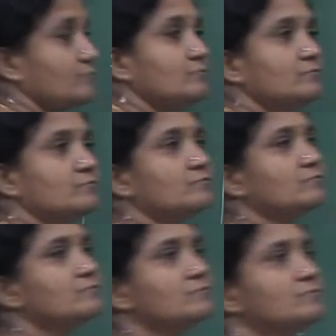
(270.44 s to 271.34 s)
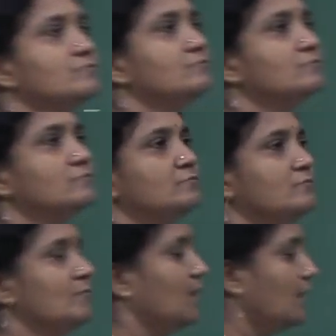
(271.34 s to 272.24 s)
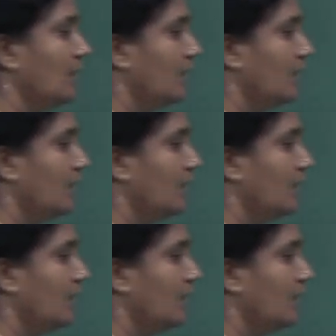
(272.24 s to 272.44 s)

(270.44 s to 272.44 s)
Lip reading: No one is speaking in this clip.